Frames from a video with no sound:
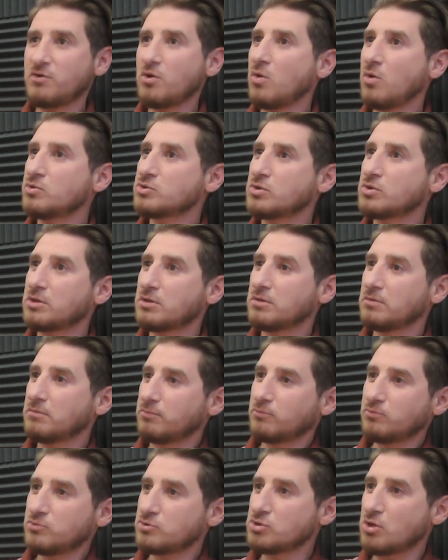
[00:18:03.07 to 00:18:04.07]
know
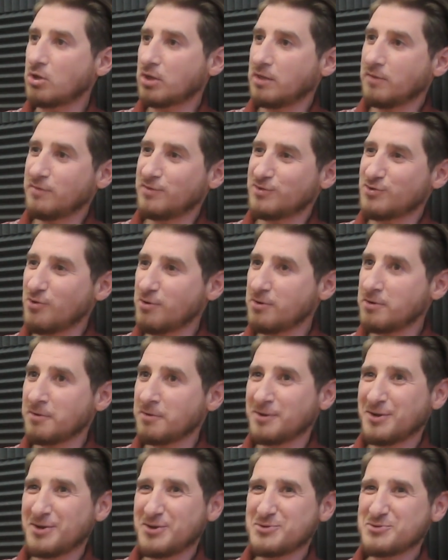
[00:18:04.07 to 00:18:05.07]
who's knocking the door.
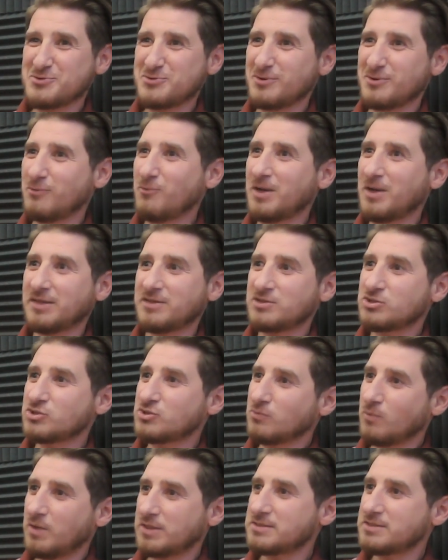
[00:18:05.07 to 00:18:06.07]
What's
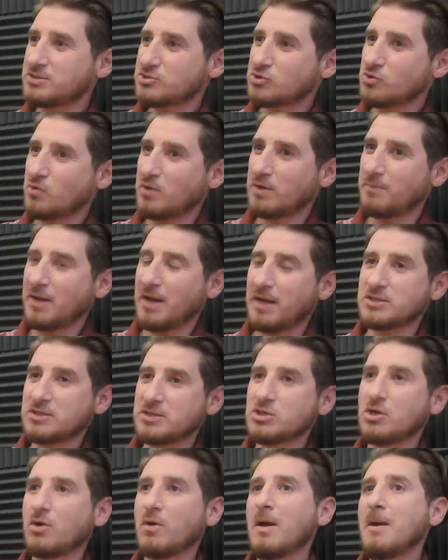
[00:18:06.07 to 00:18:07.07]
the story
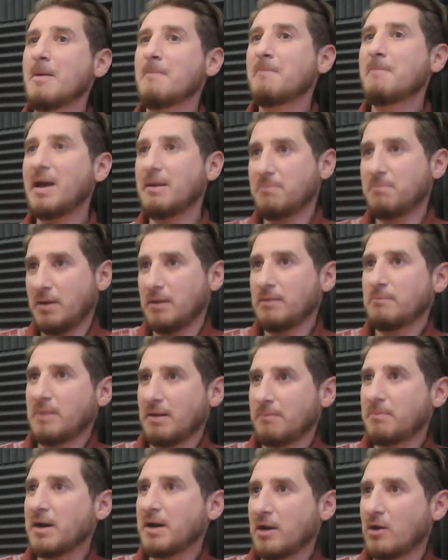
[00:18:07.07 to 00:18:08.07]
going to be?
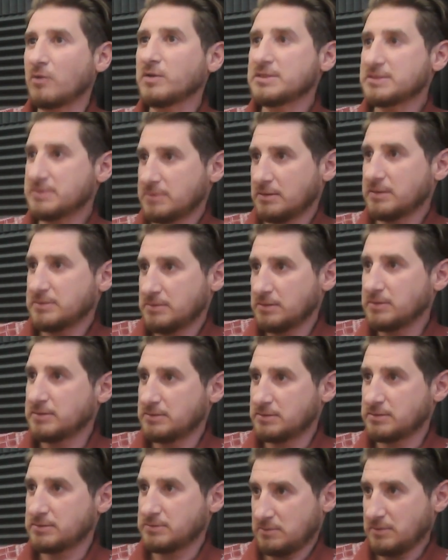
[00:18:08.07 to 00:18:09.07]
My background
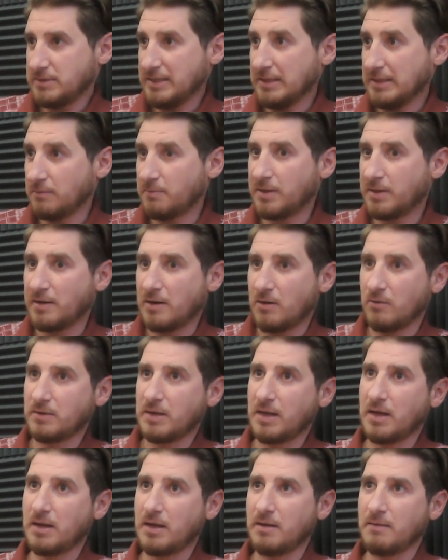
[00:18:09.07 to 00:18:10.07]
is legal background.
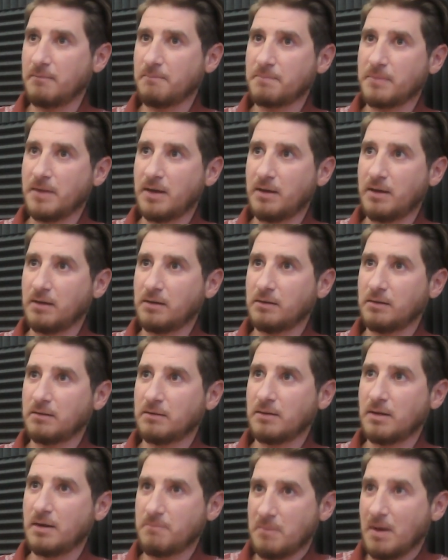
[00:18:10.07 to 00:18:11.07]

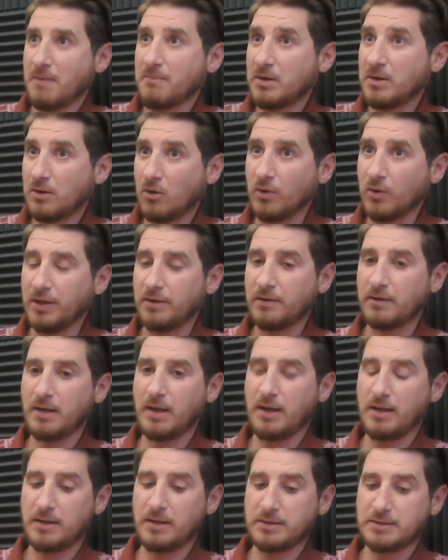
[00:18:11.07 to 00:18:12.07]
I'm a lawyer,
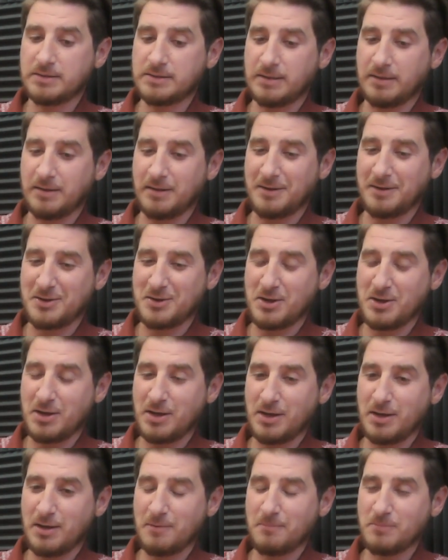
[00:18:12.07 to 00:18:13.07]
and
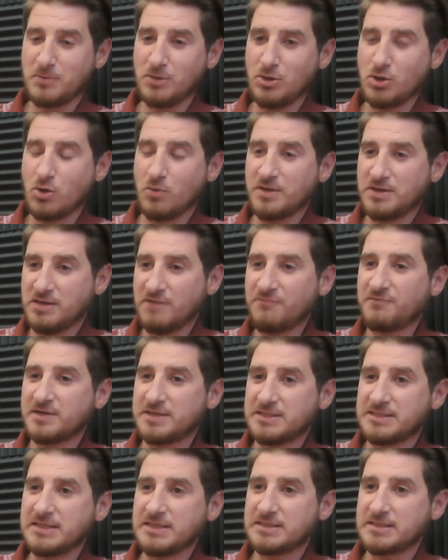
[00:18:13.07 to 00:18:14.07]
the
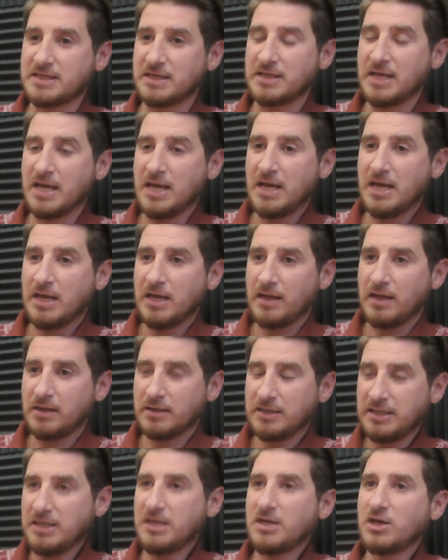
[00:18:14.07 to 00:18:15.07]
difference is that
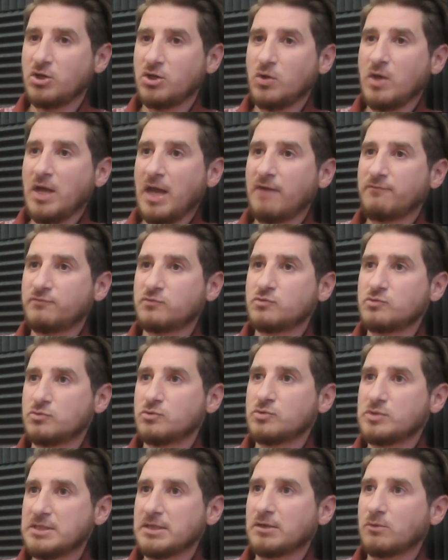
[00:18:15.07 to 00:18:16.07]
here you have to
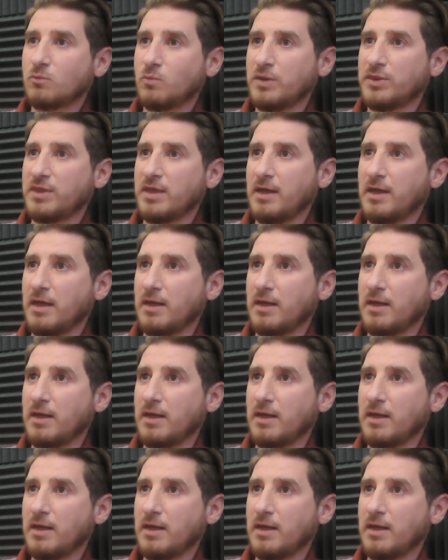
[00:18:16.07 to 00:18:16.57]
deal with